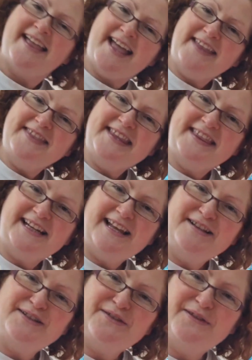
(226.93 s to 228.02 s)
And then the
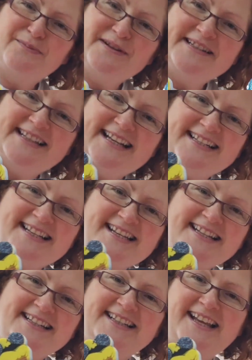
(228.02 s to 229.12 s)
last of the princess ears
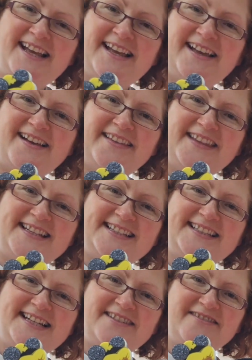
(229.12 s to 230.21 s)
are these
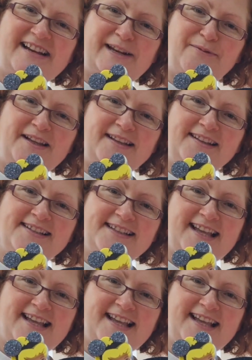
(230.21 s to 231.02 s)
Cinderella ones.